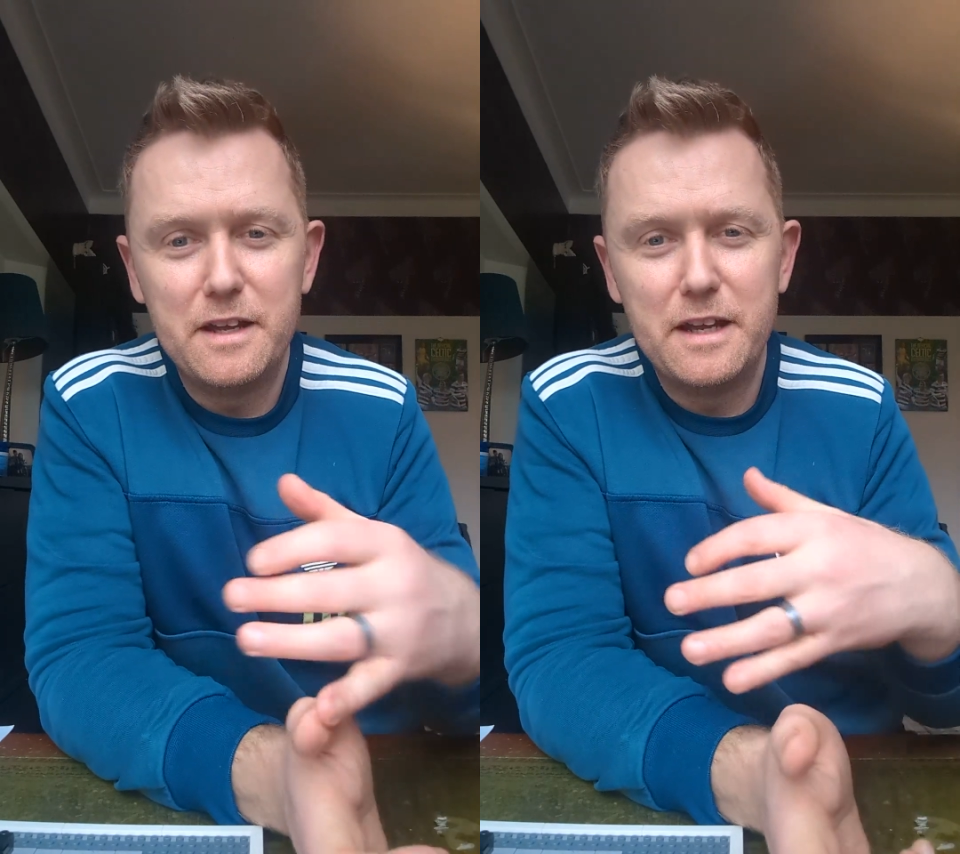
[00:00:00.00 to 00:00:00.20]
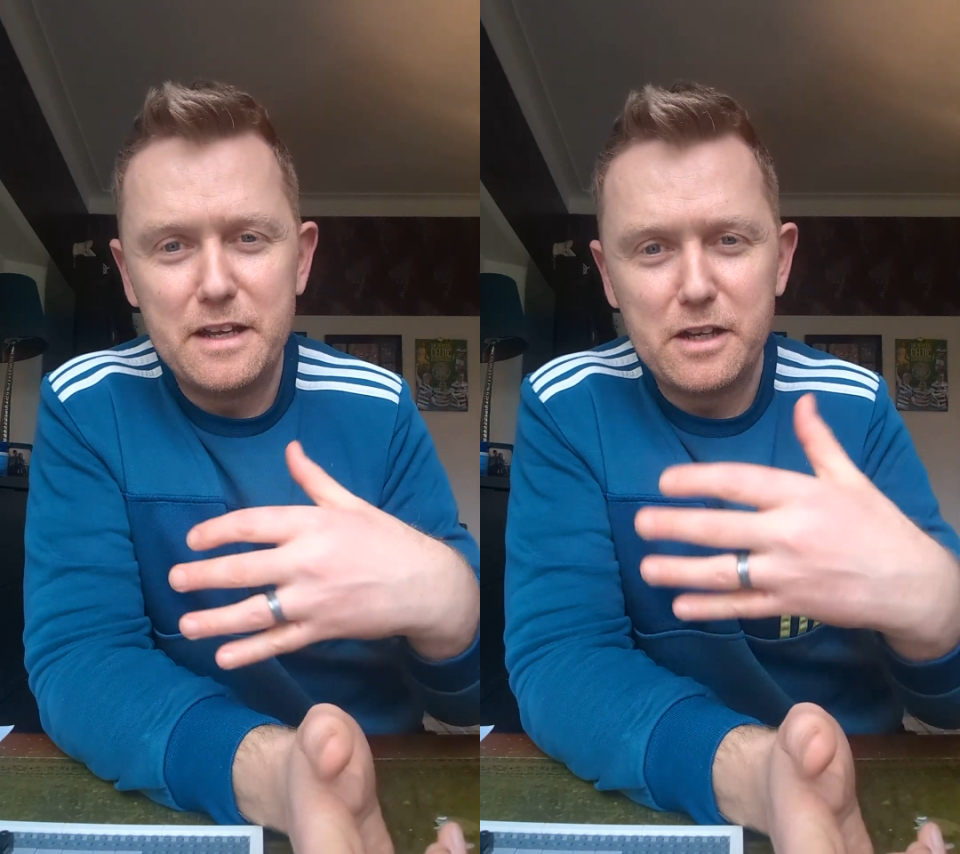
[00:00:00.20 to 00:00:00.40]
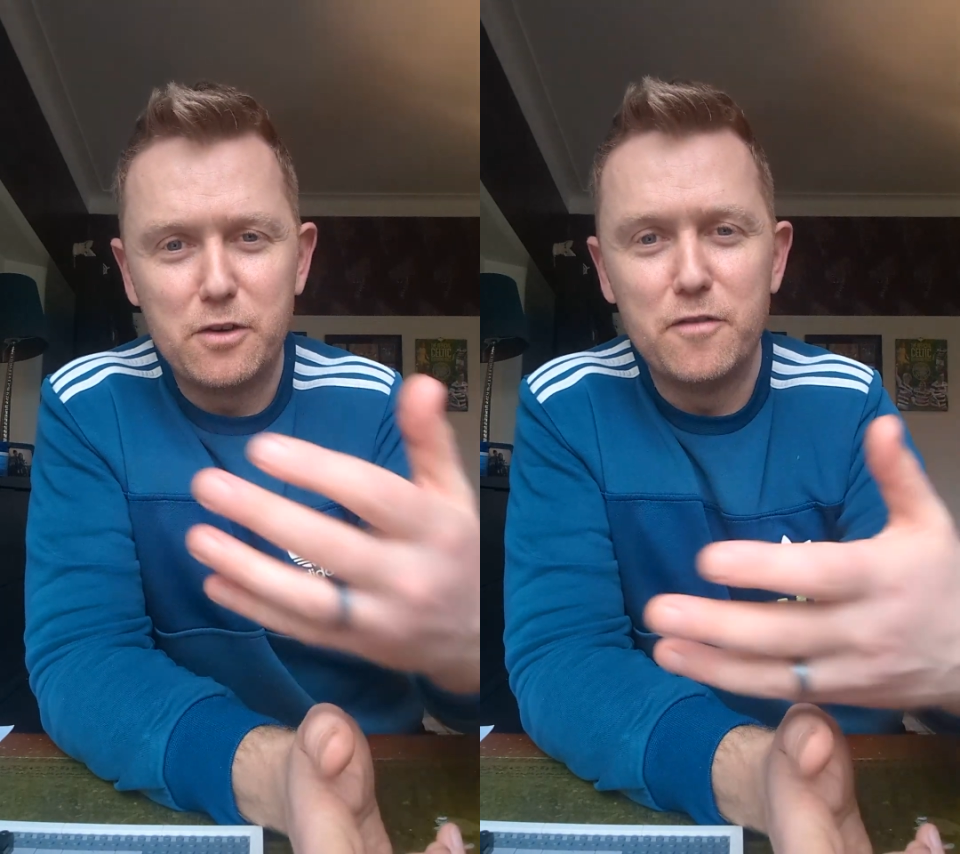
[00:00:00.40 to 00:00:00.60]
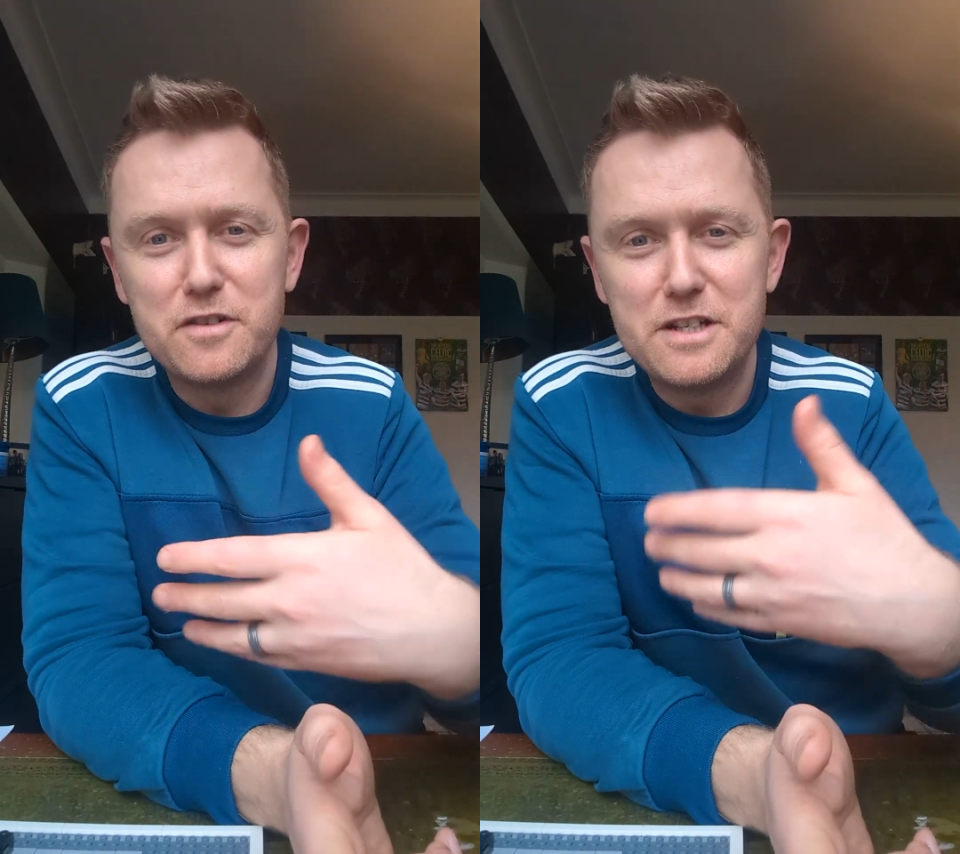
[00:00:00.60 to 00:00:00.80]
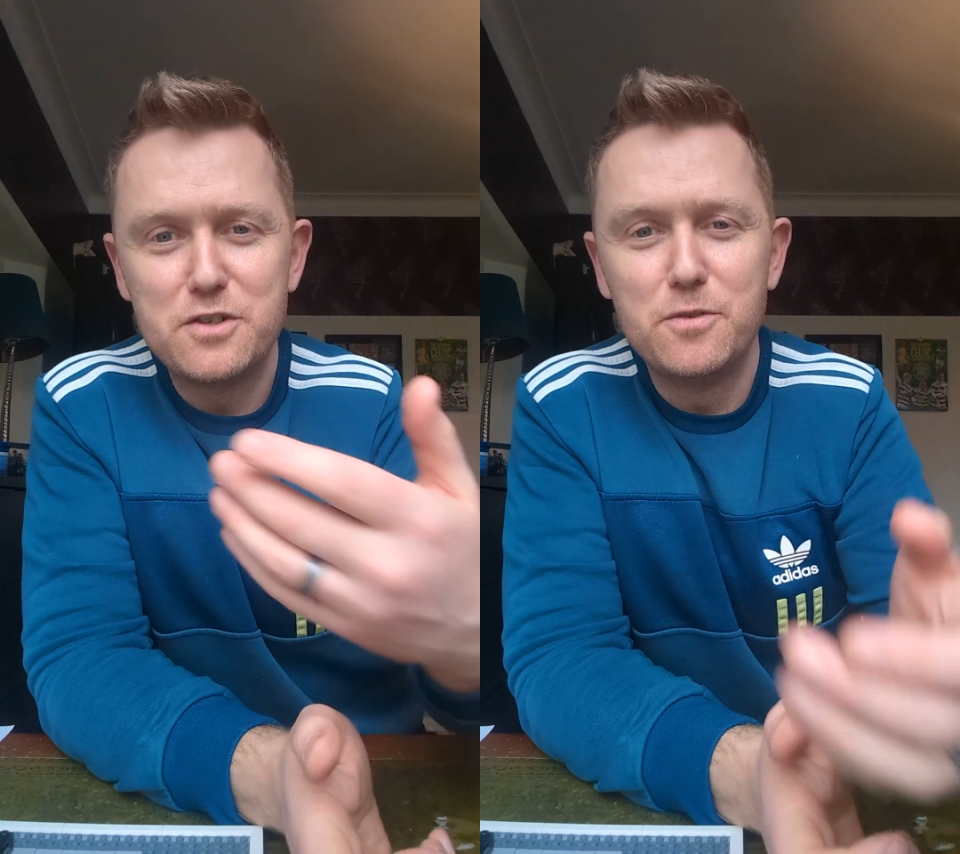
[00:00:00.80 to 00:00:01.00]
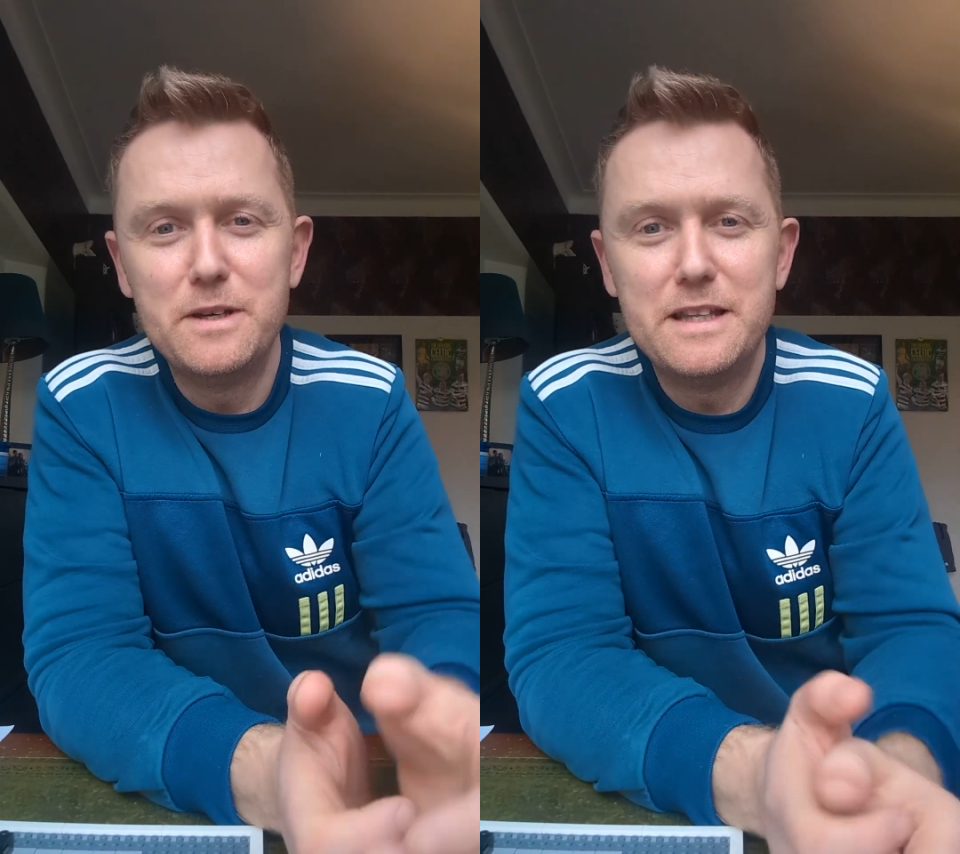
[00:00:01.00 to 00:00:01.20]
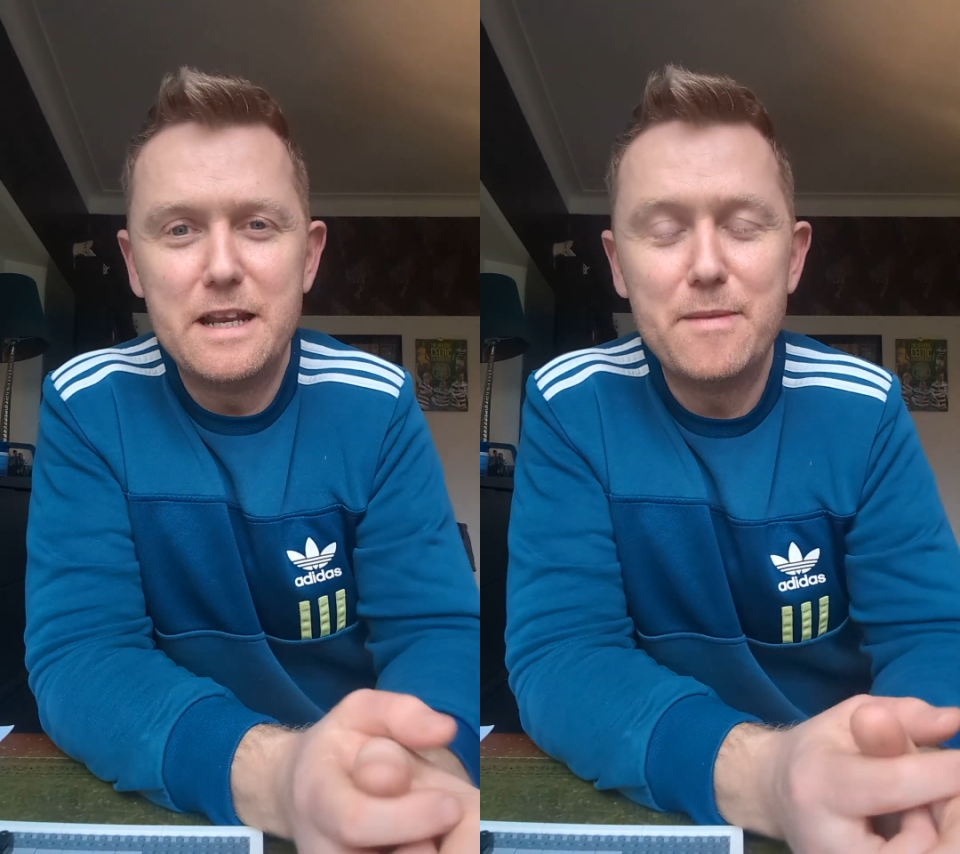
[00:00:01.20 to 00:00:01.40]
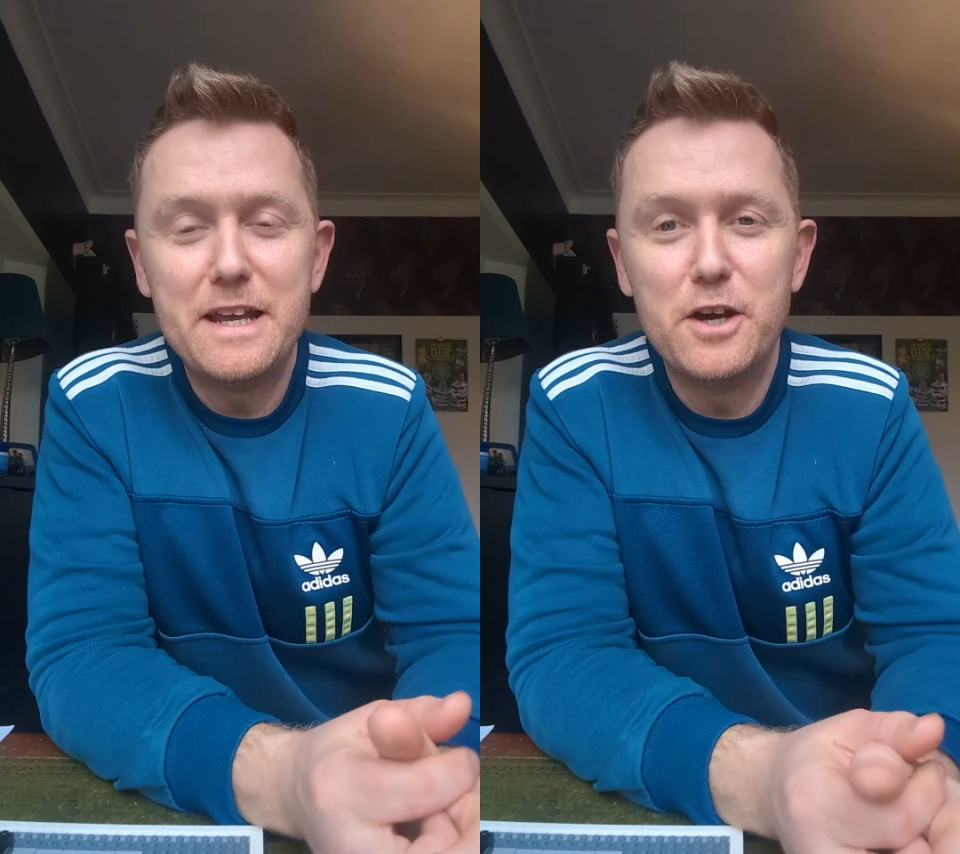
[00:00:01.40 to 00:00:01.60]
in a conversational way,
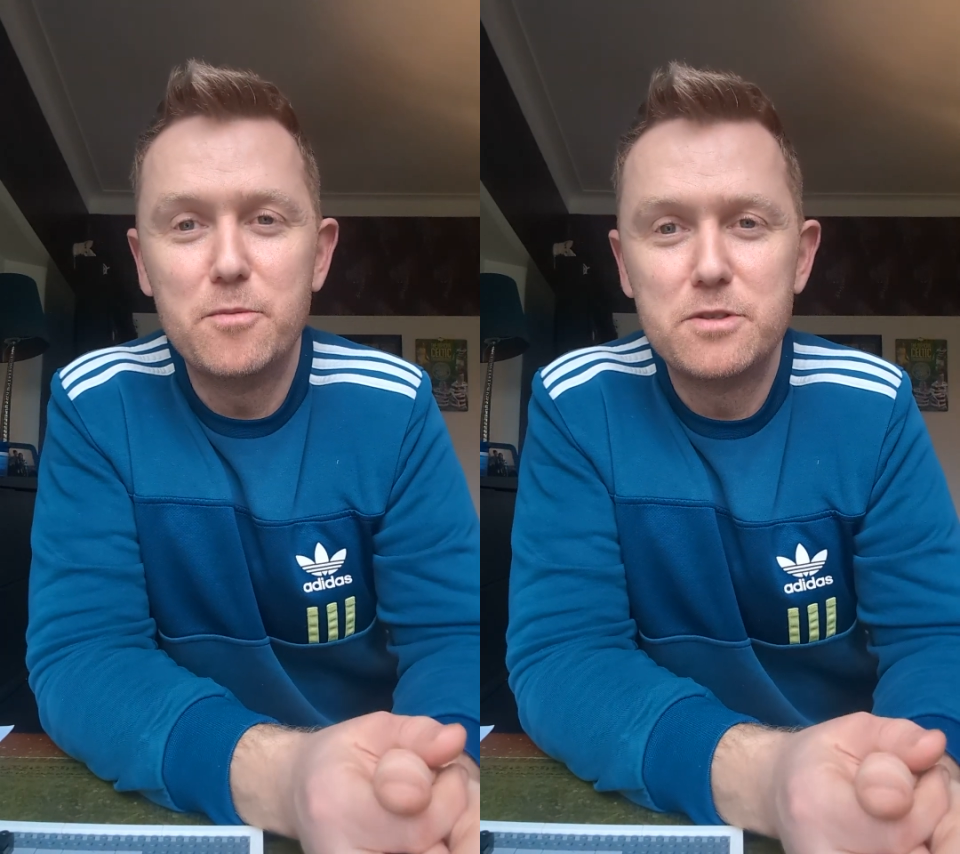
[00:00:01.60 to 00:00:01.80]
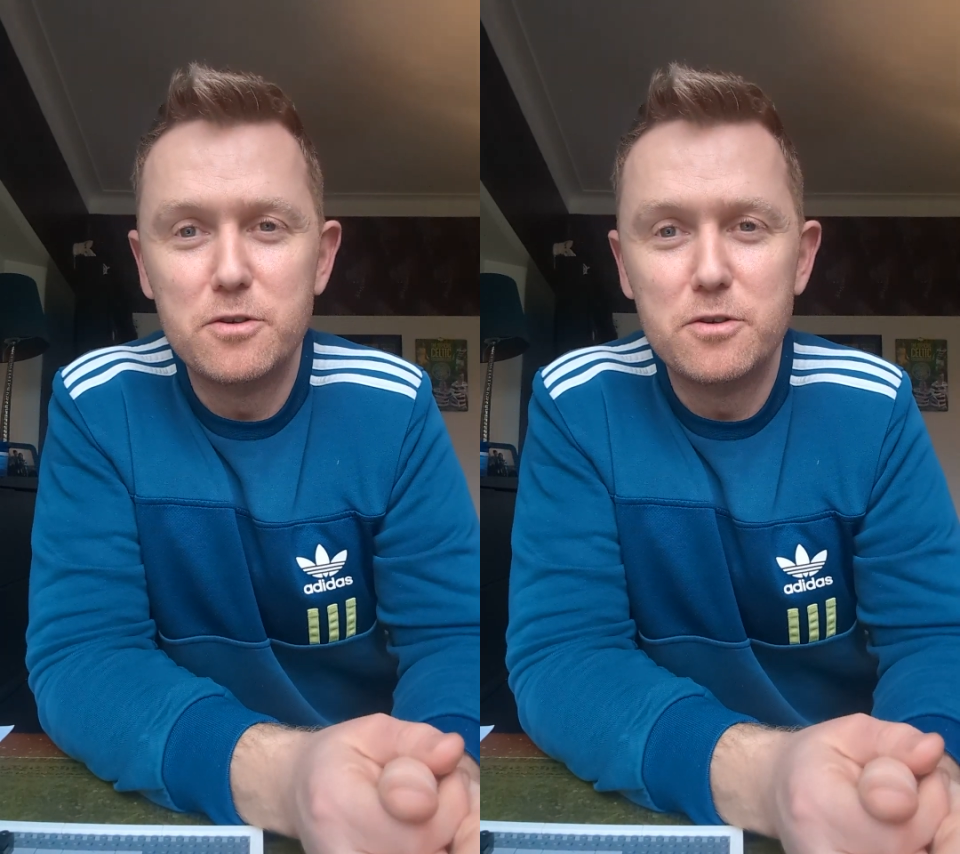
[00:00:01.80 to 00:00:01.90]
then it might help.